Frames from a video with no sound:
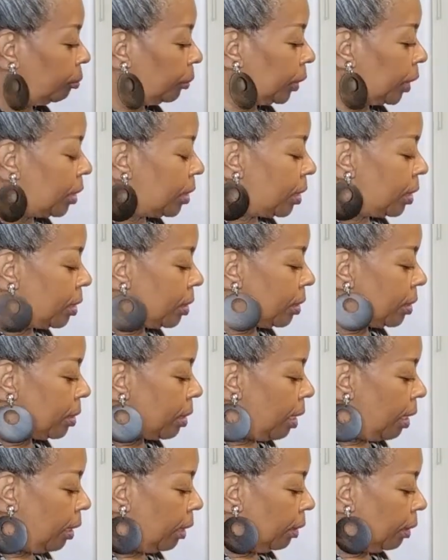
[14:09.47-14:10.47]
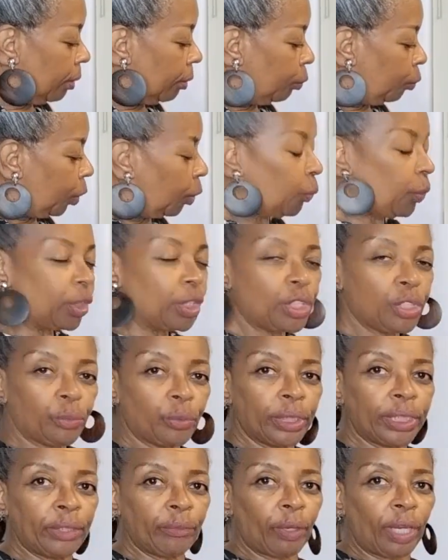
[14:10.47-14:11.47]
this is what we're
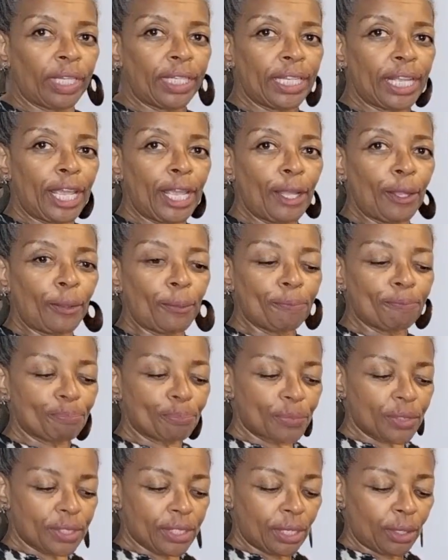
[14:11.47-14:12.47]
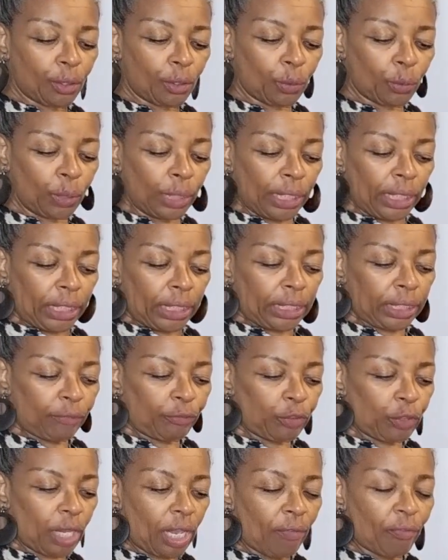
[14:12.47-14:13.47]
doing right now. So
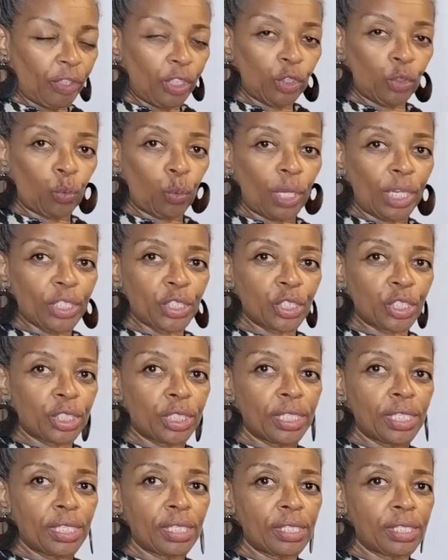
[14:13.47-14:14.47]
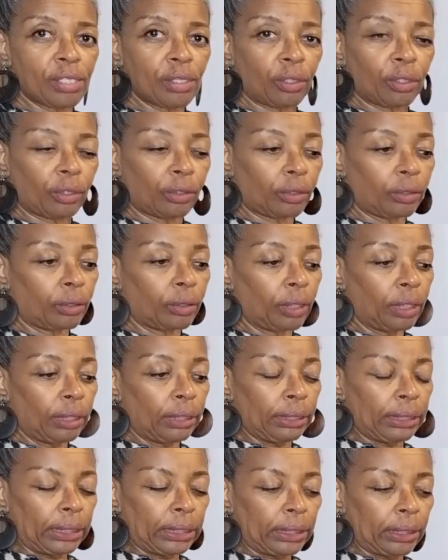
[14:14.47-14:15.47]
if you have any questions or
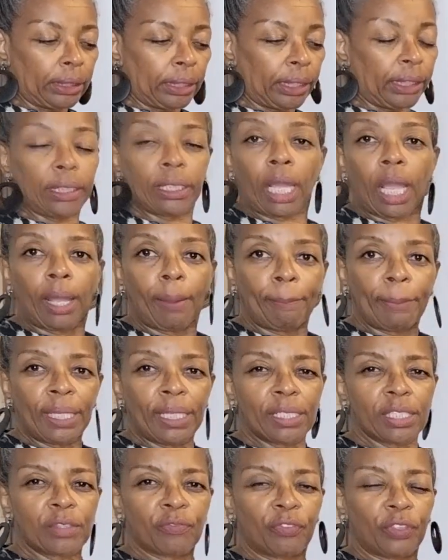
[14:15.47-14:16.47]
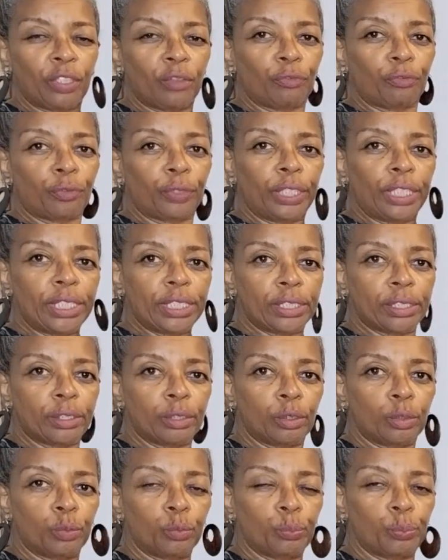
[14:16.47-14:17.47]
any comments, feel free
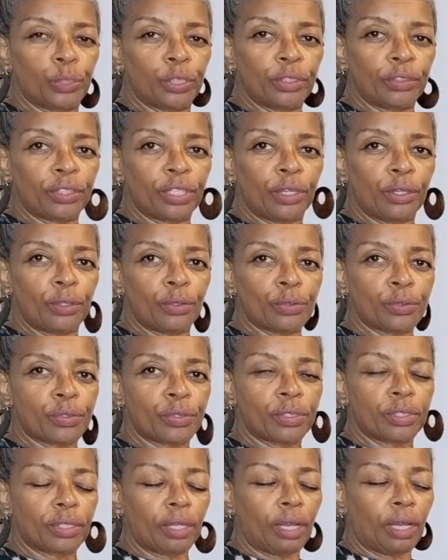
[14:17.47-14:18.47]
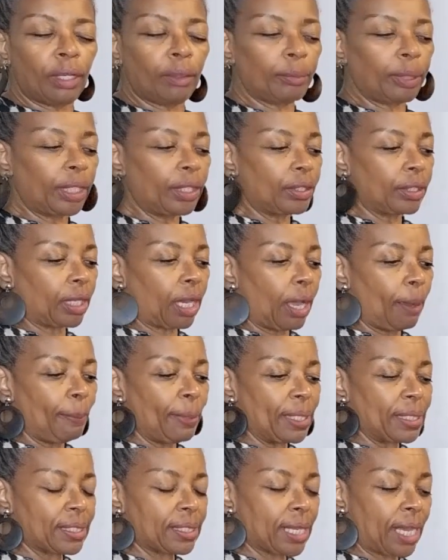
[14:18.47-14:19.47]
to put those in the
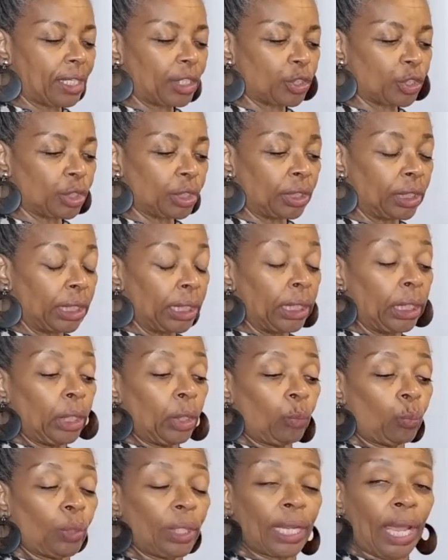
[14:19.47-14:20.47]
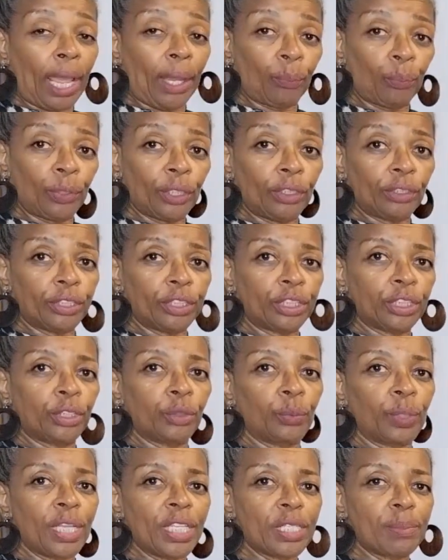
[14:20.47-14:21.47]
comment section. What I will
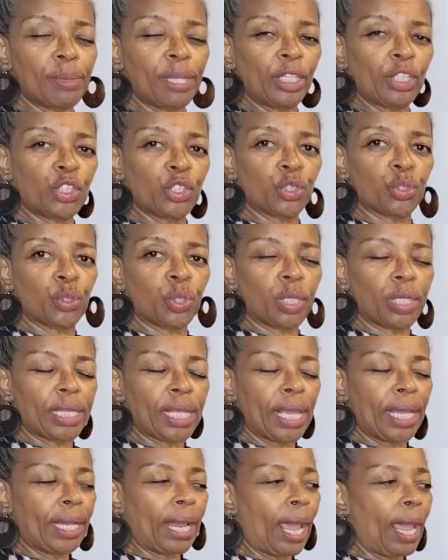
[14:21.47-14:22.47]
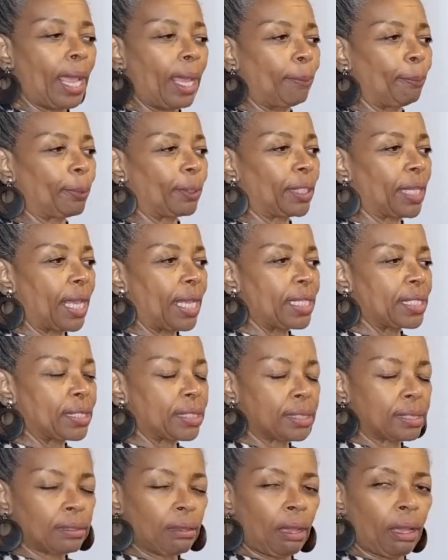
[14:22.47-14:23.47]
do is make sure that I
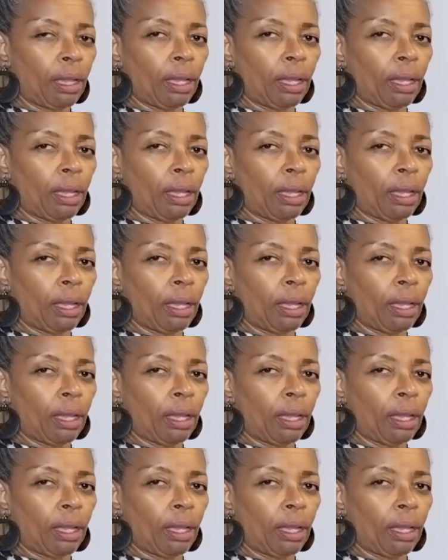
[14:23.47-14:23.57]
place